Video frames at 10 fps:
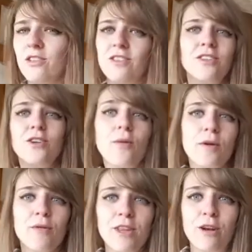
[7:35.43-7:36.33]

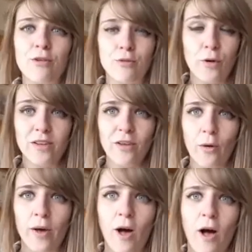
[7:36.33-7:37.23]
nobody really knows what's
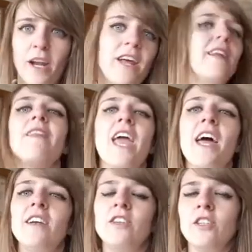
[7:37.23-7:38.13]
going on and in the
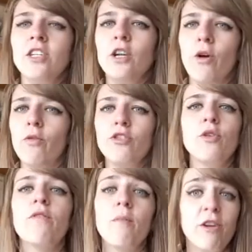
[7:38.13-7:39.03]
end, you know, the two
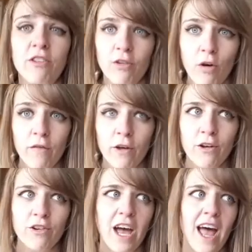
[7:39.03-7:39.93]
of them are
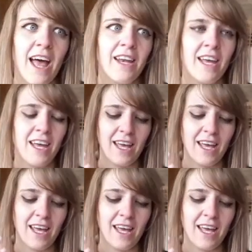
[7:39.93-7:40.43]
discovered and